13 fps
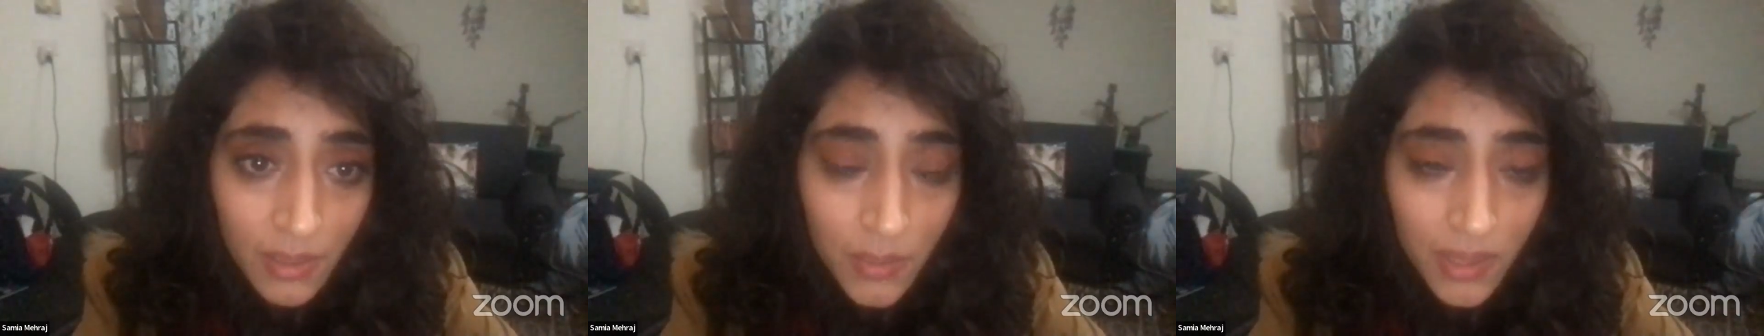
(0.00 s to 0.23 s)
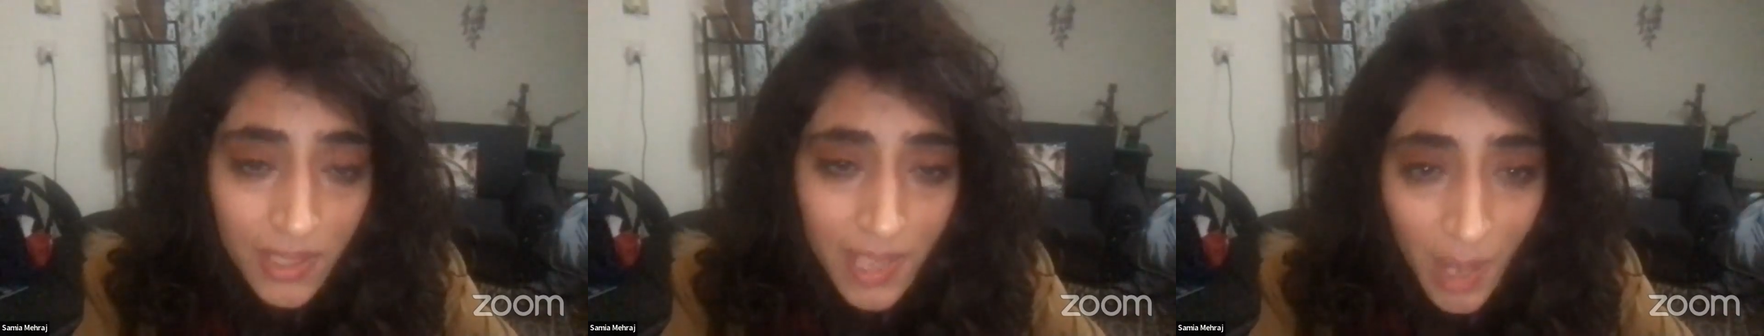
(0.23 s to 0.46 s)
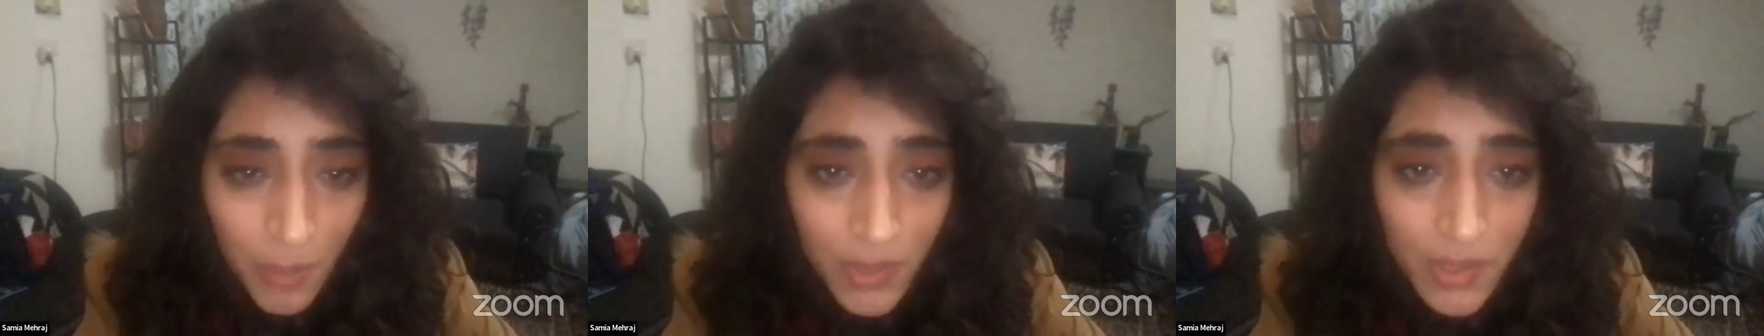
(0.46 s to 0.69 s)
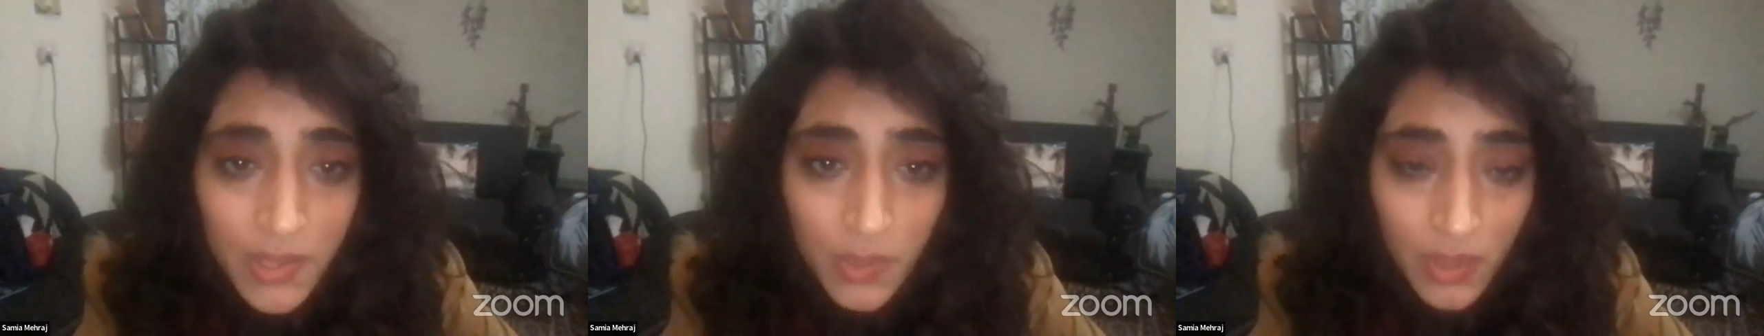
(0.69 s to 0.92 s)
But this
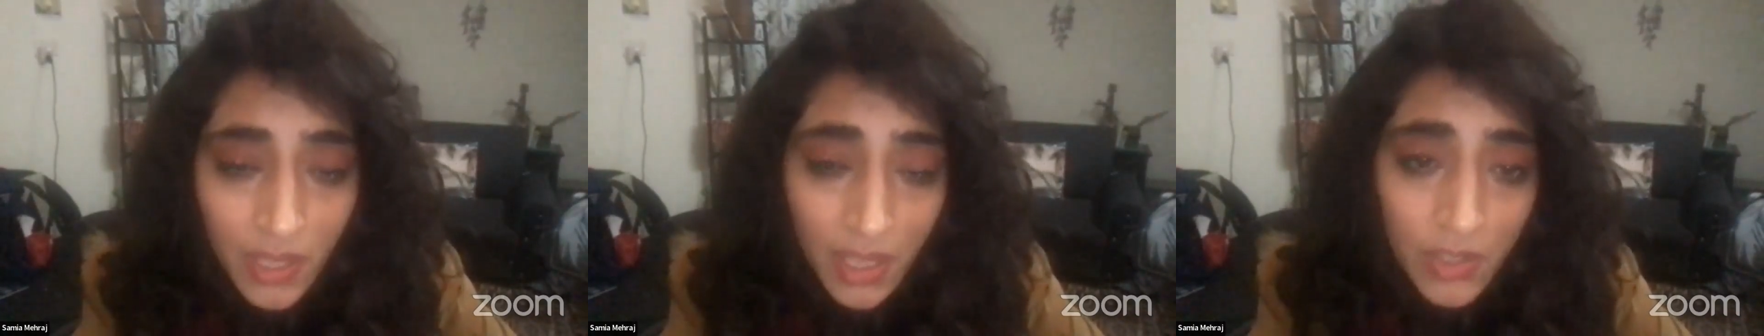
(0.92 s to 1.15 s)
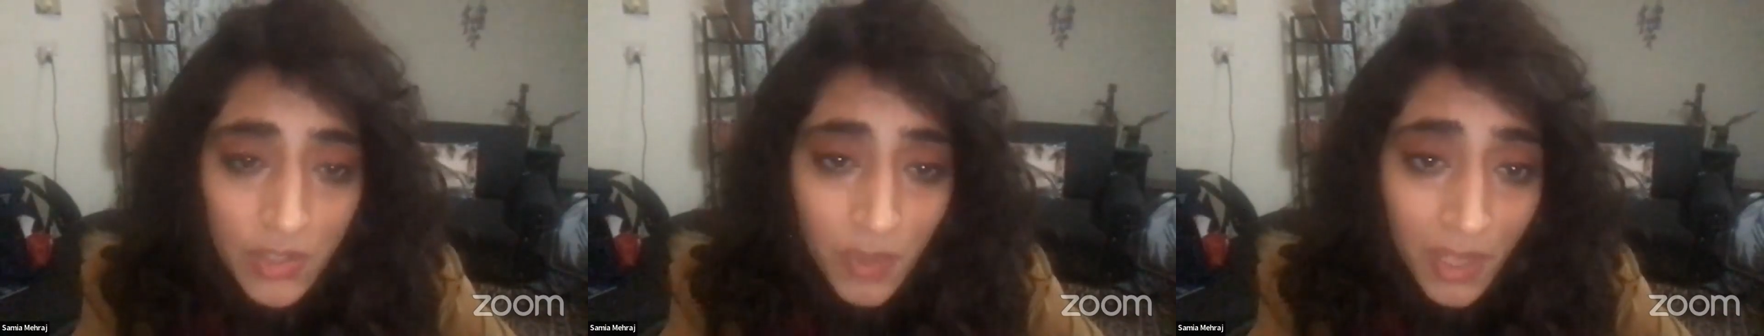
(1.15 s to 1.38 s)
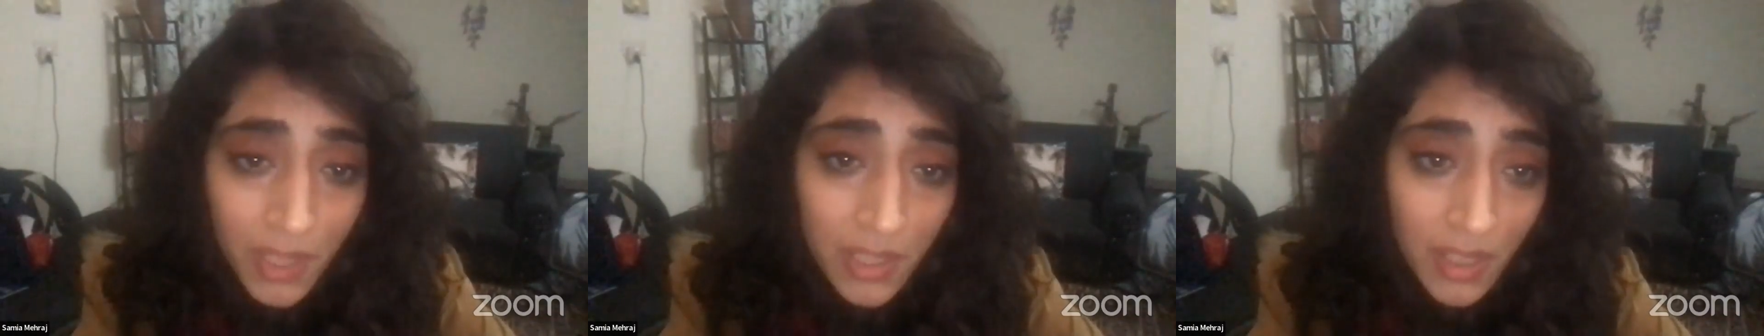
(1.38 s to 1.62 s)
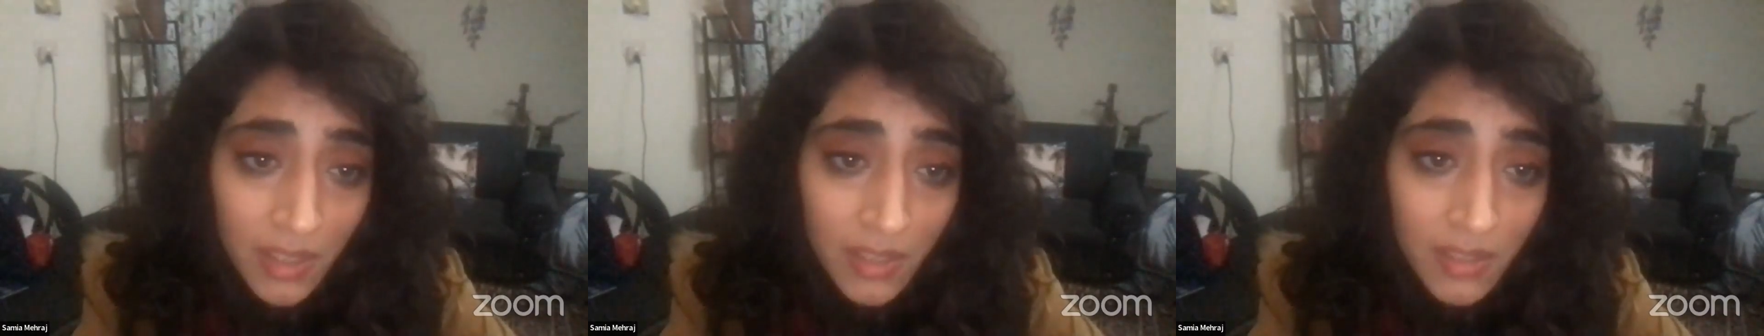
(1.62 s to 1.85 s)
happens with age, my
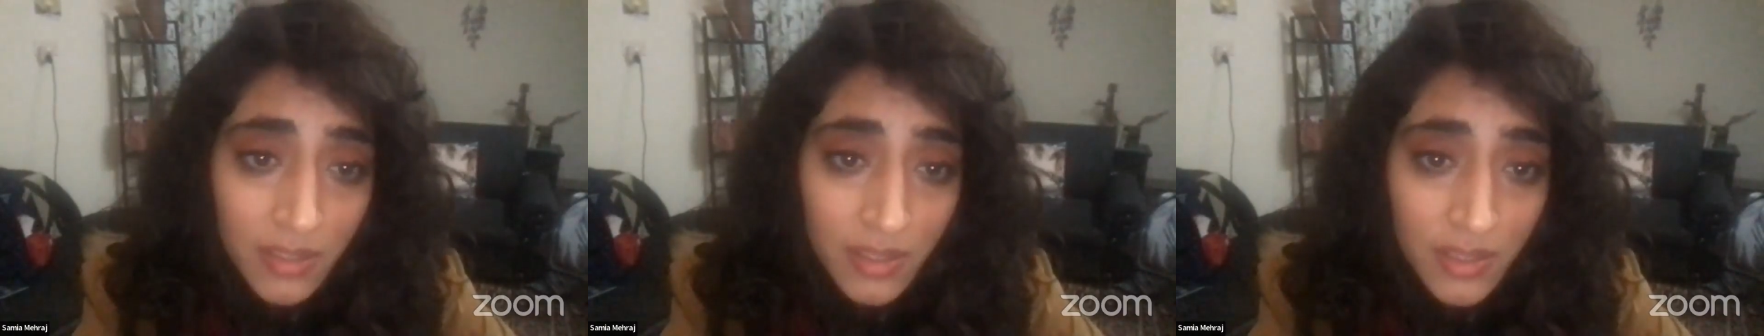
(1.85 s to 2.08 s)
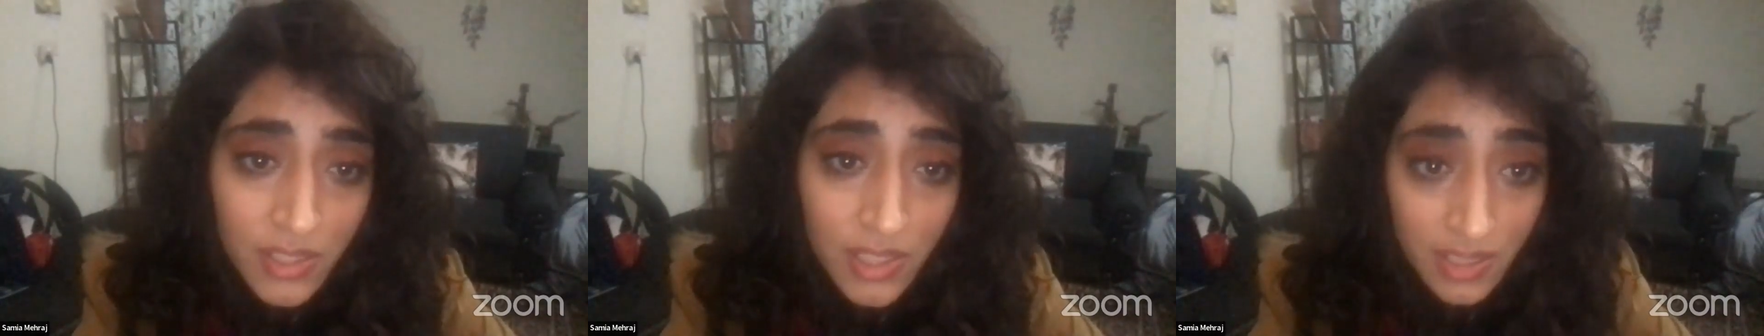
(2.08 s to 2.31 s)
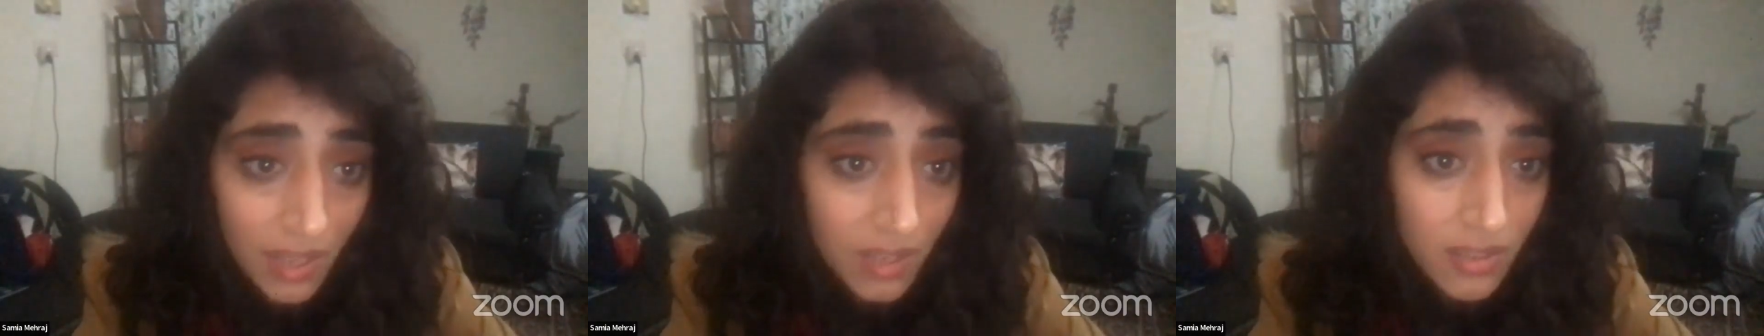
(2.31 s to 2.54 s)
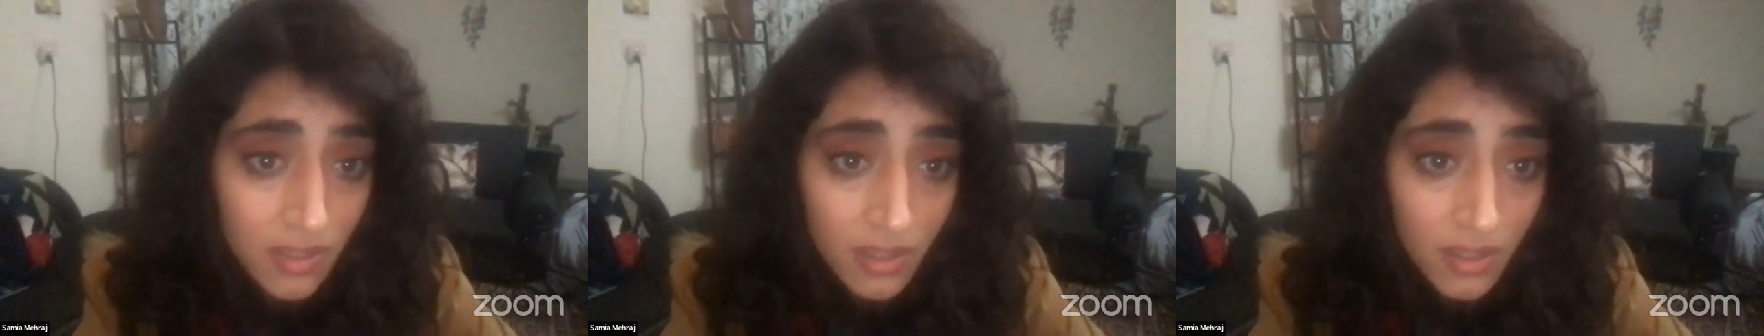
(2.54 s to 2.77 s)
dear, she
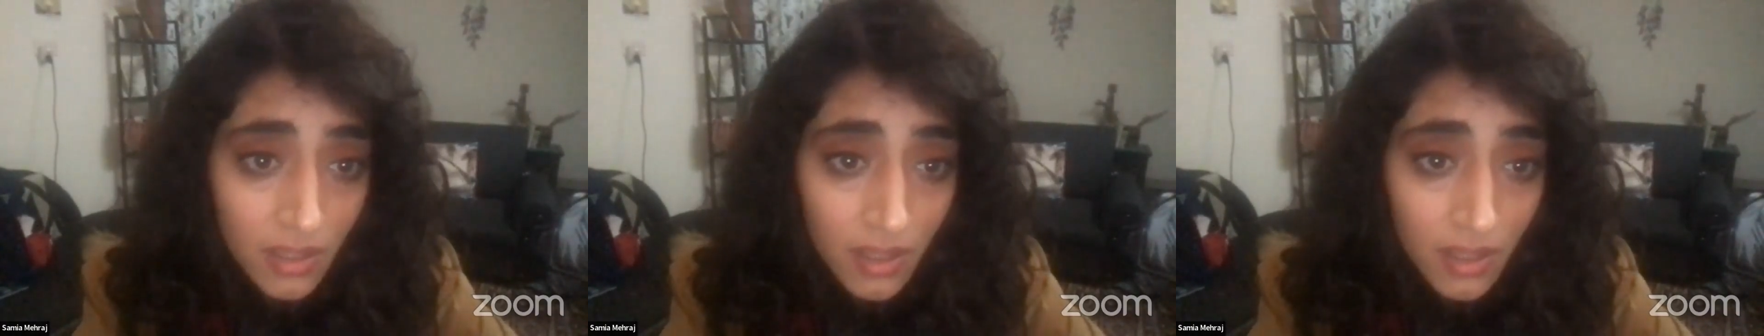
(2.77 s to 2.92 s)
said.